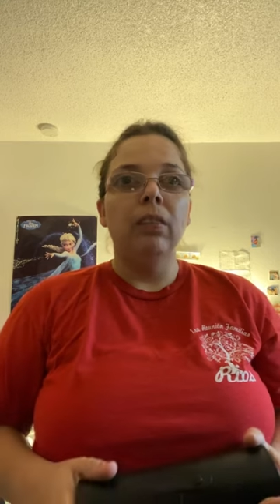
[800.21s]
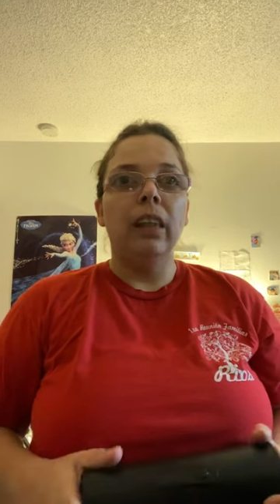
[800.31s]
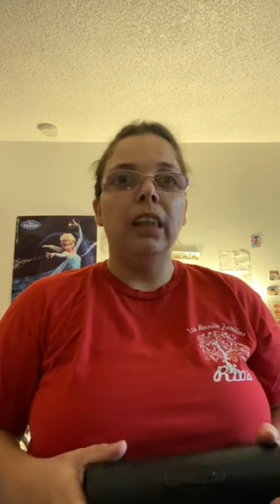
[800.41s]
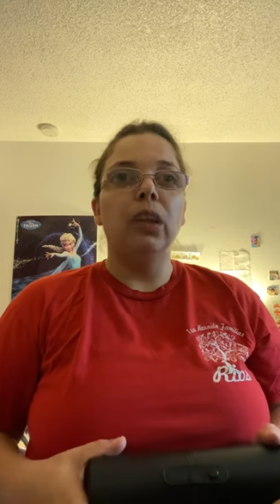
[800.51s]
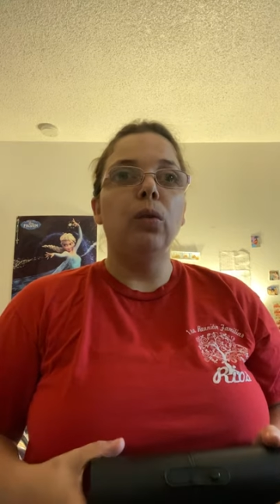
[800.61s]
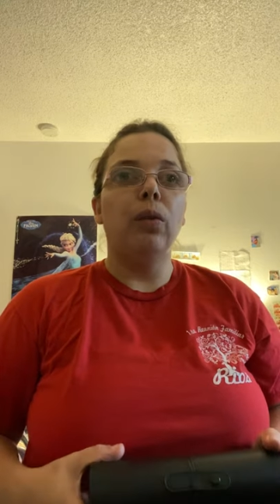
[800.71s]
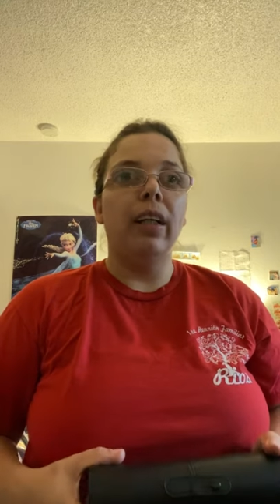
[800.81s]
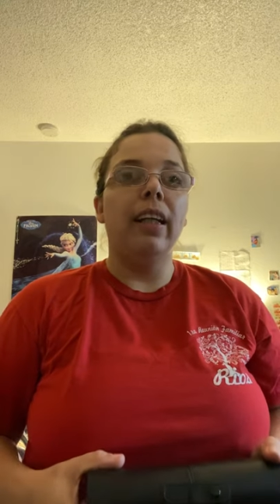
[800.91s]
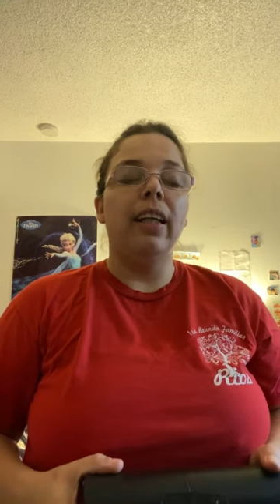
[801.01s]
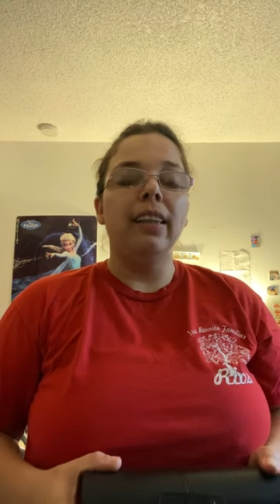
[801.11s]
That's
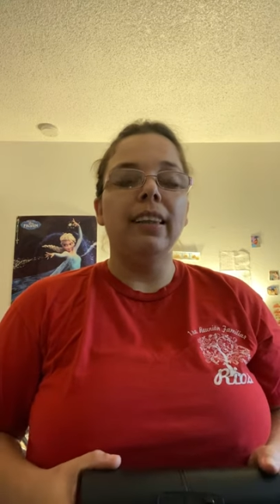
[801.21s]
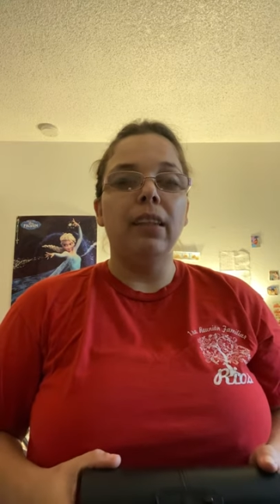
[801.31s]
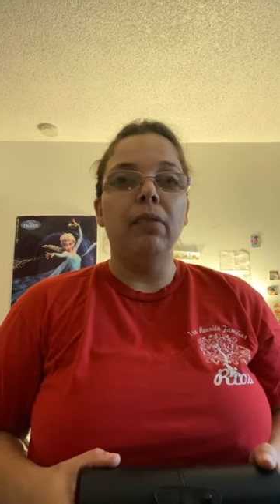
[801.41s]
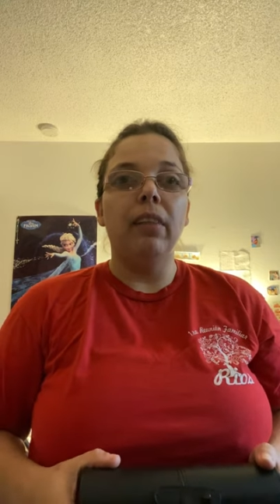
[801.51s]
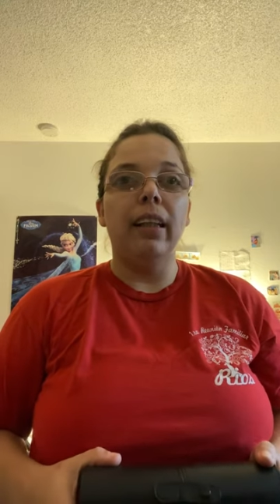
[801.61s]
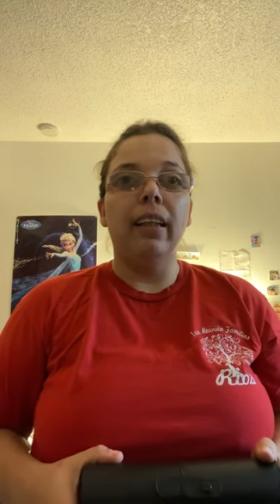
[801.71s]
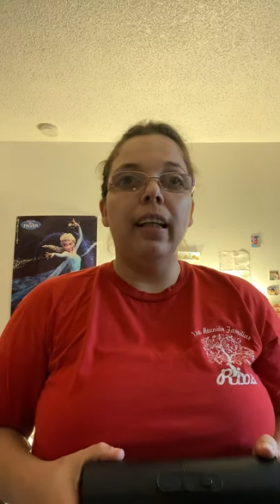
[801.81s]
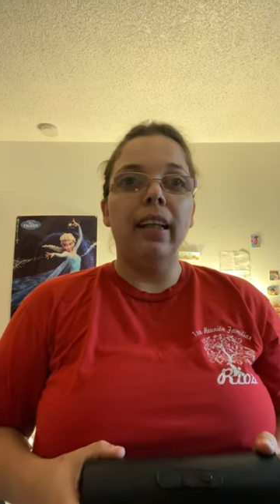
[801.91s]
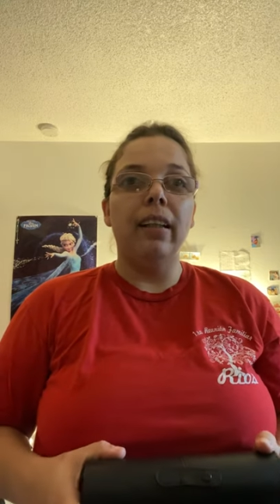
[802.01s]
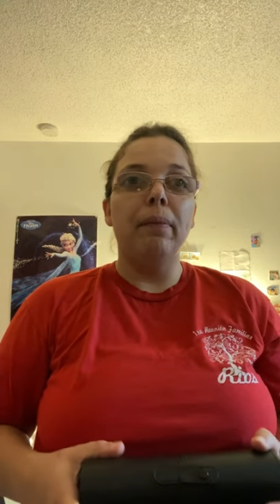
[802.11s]
why I sound like
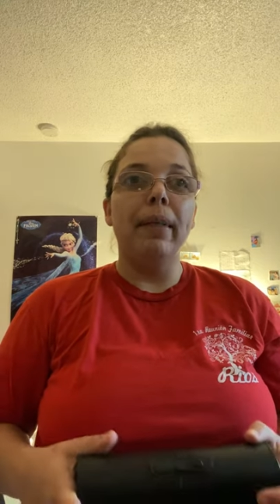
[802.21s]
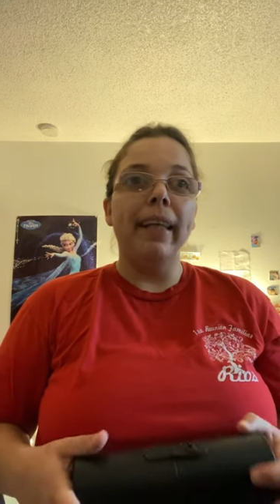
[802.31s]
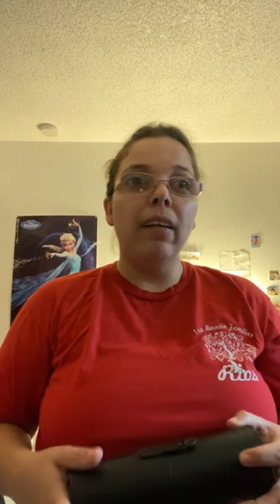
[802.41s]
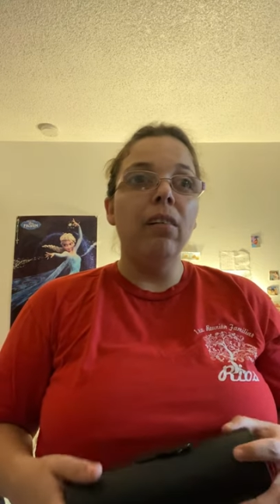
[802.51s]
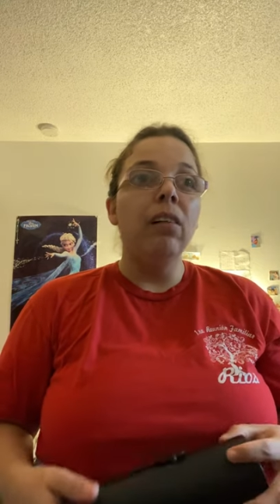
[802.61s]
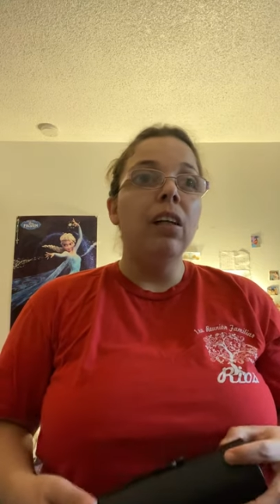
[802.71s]
that in the video.